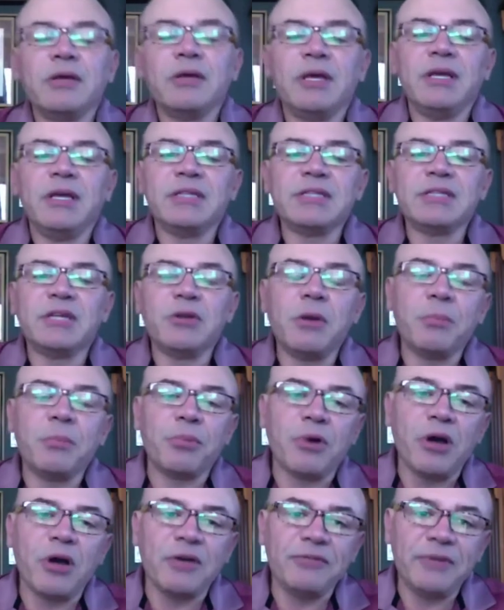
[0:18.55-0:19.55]
It's a
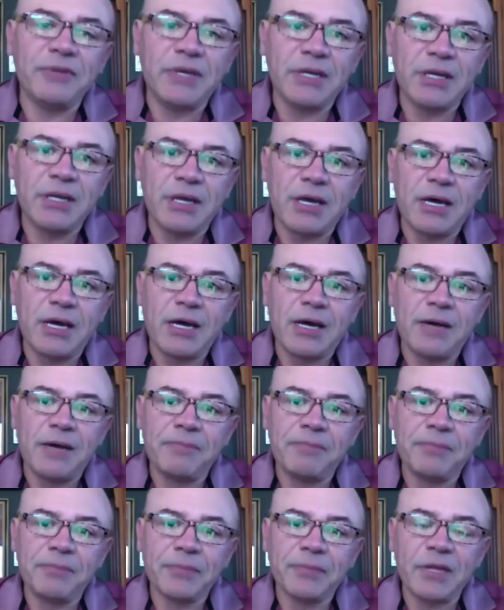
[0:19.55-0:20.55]
nonprofit
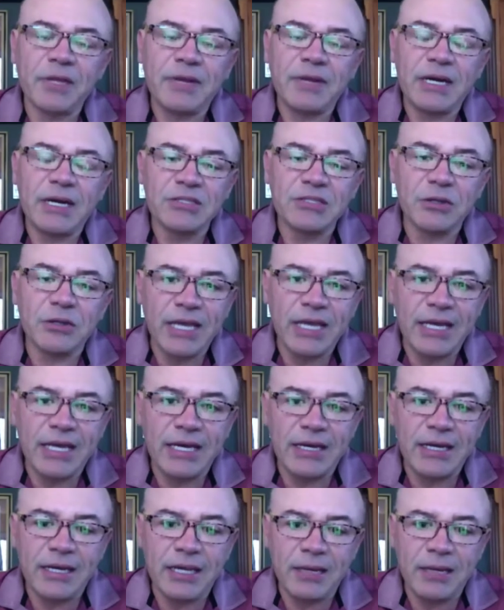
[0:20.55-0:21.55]
that is
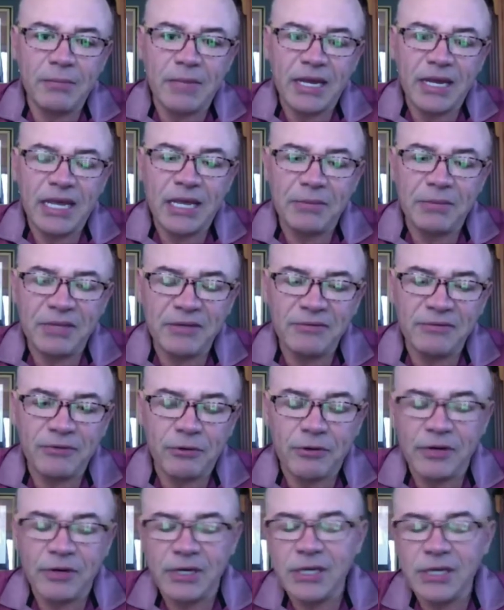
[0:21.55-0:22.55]
located in Miami,
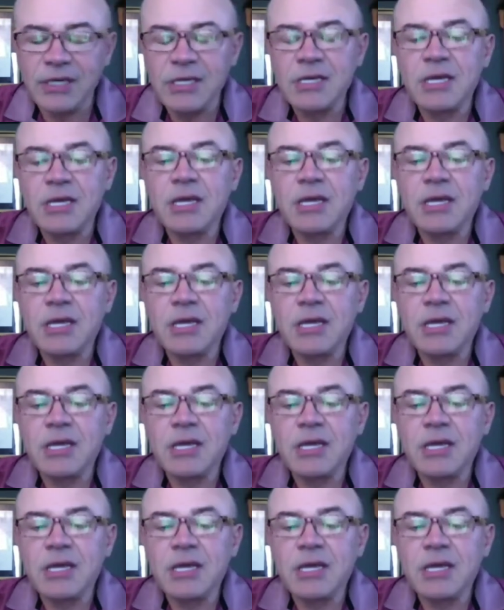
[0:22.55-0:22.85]
Florida,